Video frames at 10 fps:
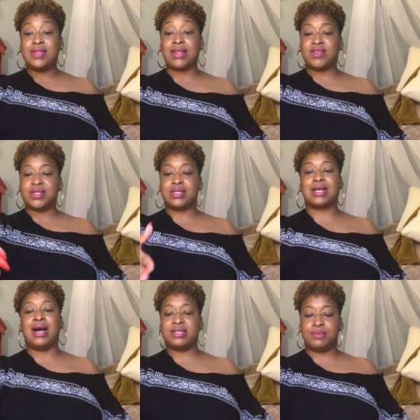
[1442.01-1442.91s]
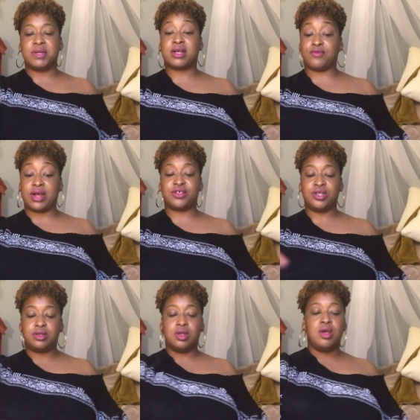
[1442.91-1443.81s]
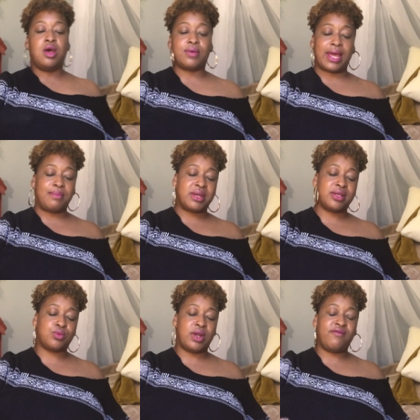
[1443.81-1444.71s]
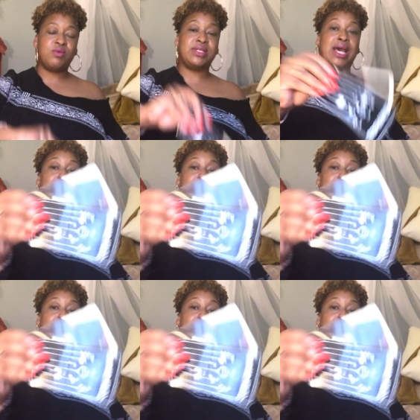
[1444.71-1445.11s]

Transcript: that this is cosmic correction, okay? Because whatever was